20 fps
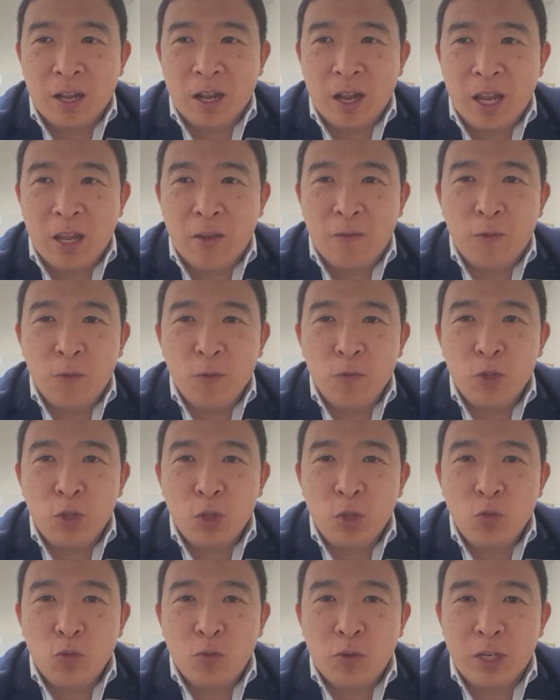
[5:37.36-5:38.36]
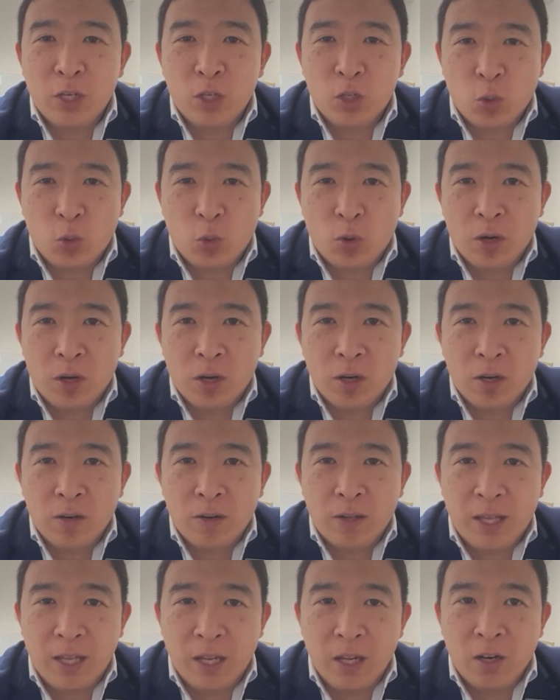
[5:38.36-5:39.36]
if you do
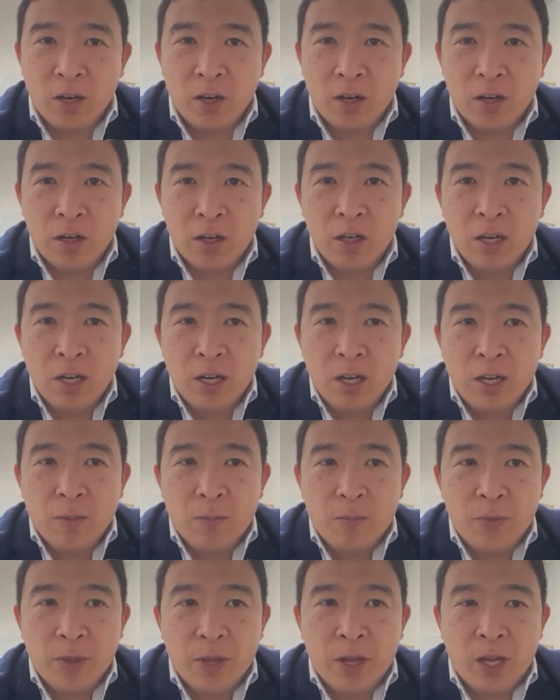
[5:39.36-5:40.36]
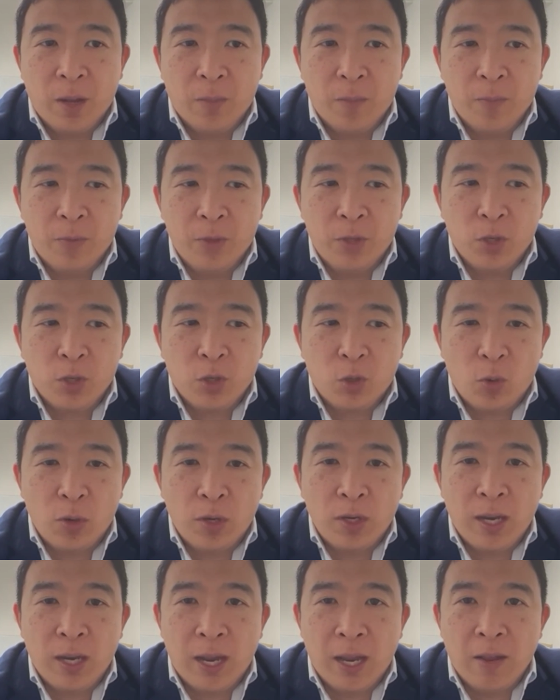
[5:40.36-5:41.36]
reshore here, you're
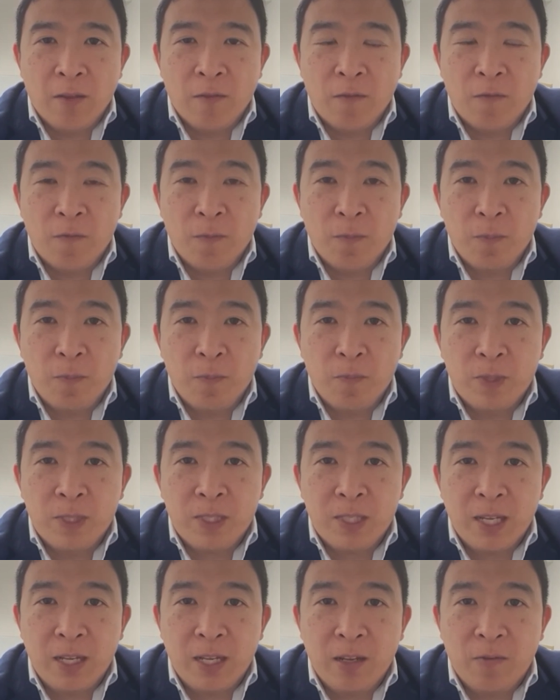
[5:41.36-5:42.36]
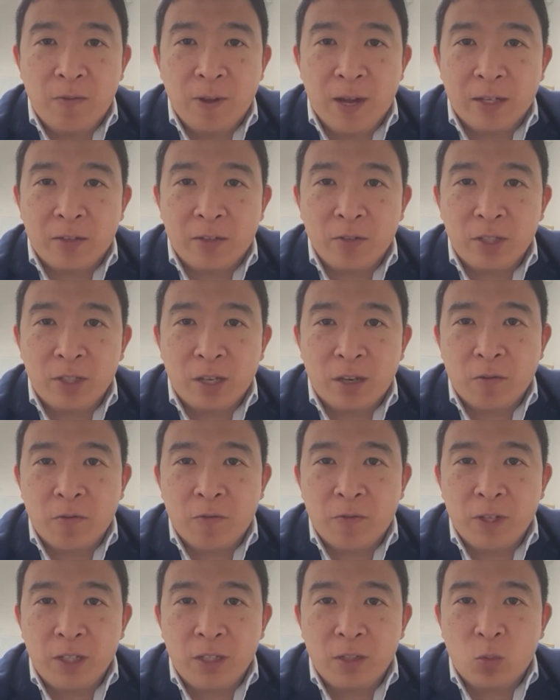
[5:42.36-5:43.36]
going to see factories that are
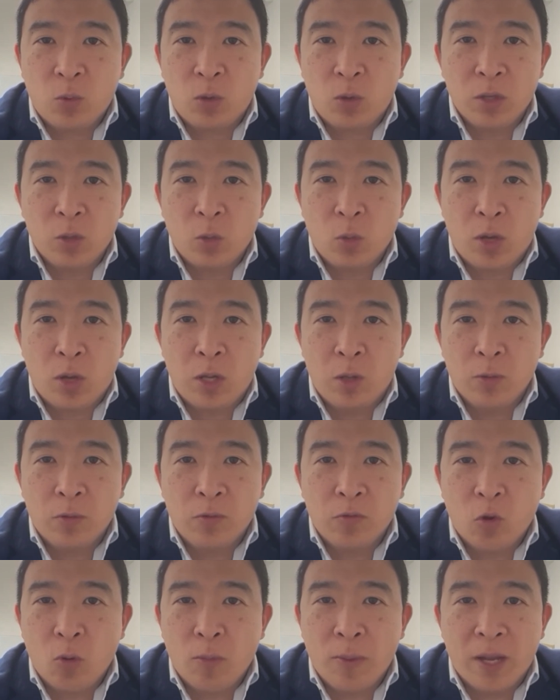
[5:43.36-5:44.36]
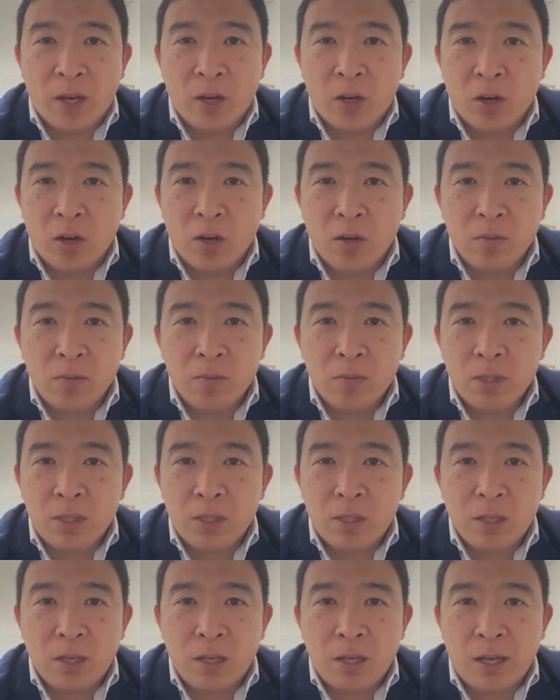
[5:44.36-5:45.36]
filled wall to wall with robot
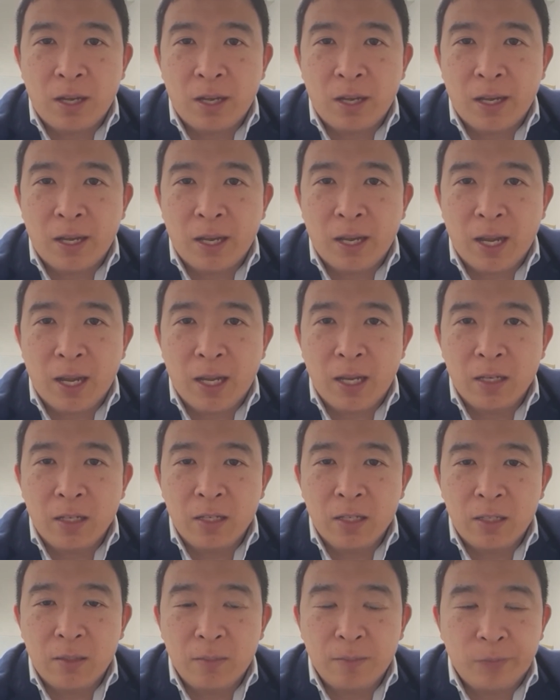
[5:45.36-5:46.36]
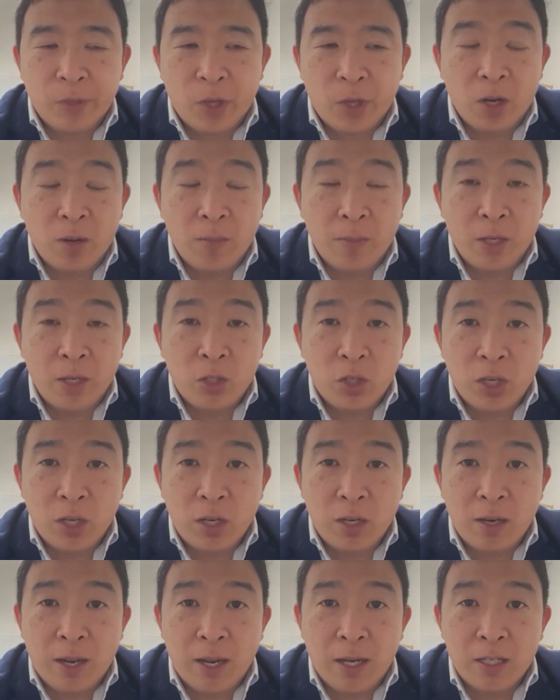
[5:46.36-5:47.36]
arms and
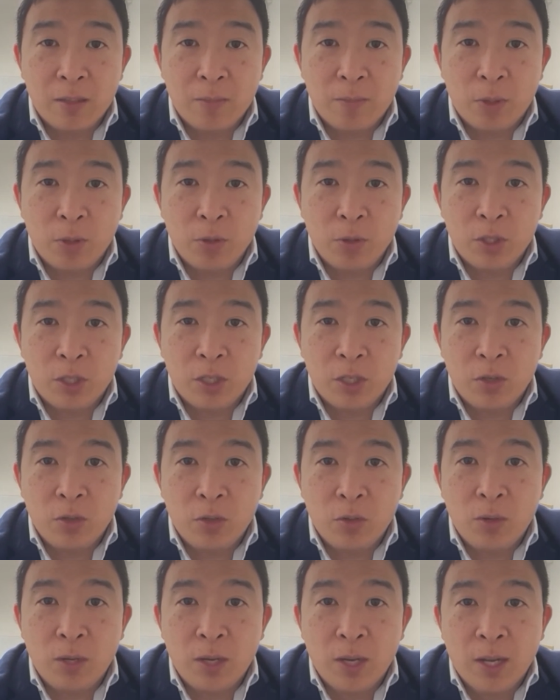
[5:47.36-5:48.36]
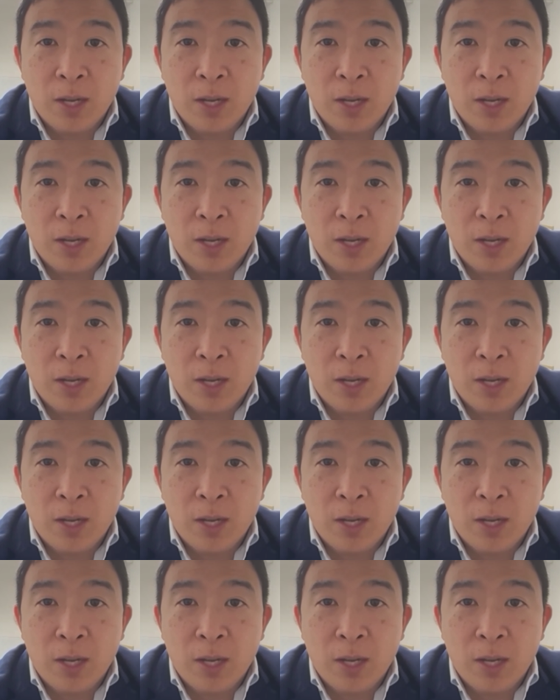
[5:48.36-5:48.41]
automation, as opposed to